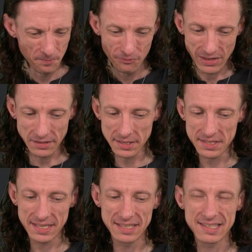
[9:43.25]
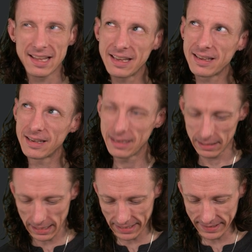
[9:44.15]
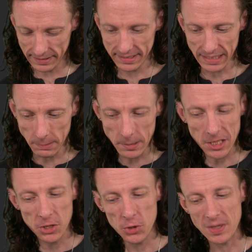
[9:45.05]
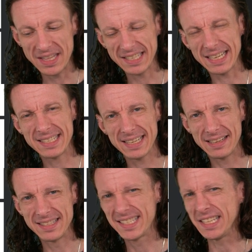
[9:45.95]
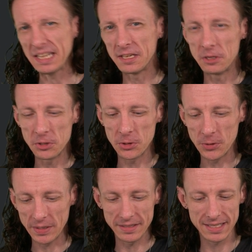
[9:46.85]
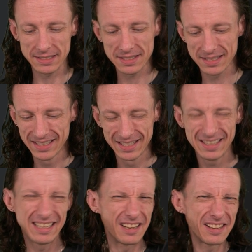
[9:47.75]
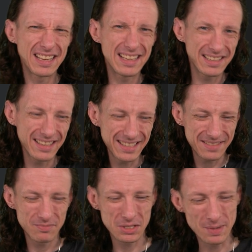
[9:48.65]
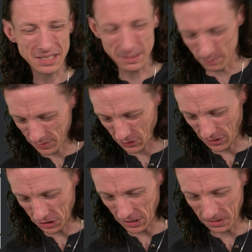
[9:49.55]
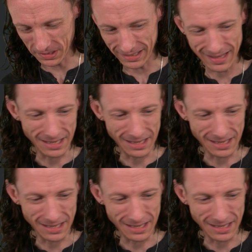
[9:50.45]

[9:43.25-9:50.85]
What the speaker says: It does things like, I say CPU, it thinks I said CU, and it thinks, it just makes some strange errors like that.